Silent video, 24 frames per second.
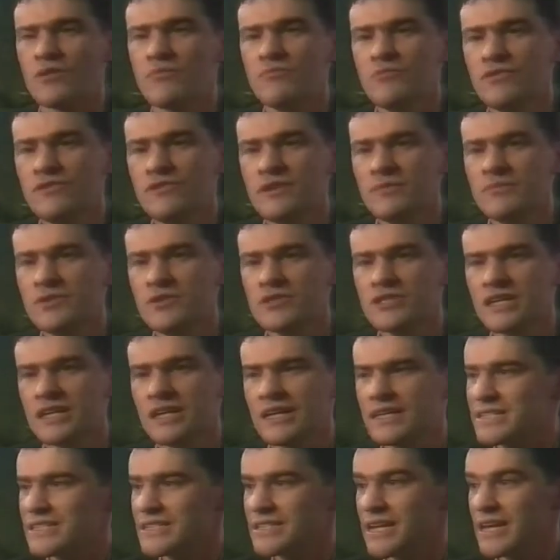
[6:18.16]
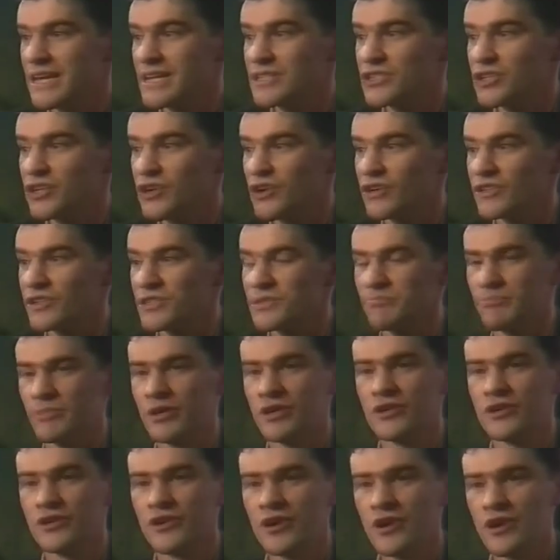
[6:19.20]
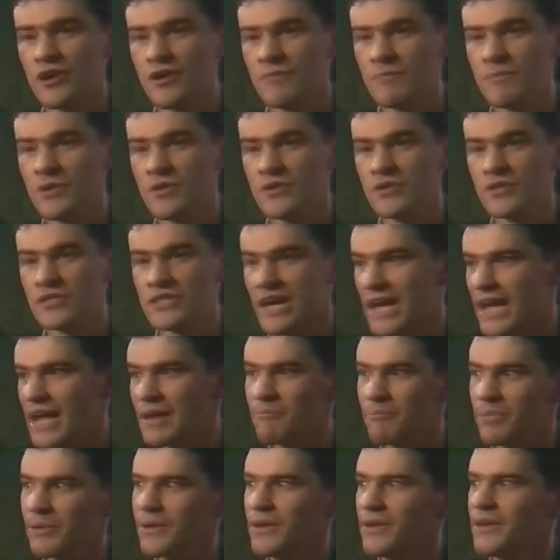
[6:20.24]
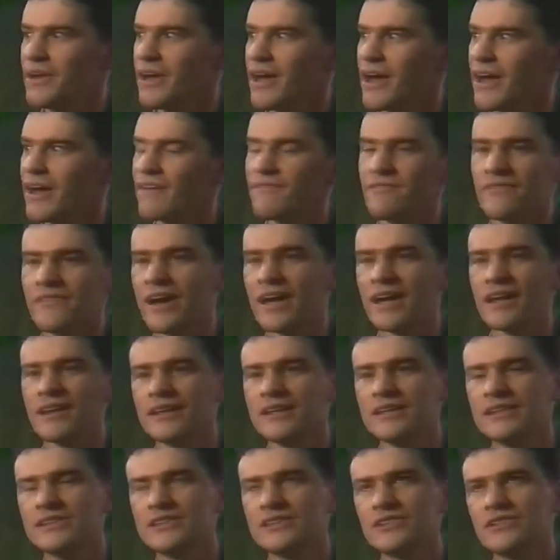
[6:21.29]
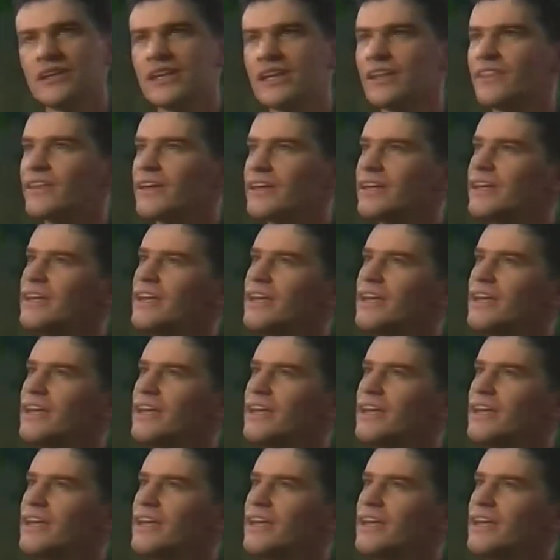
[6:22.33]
movie music, it isn't Hitchcock's Bernard Herrmann type violins or anything.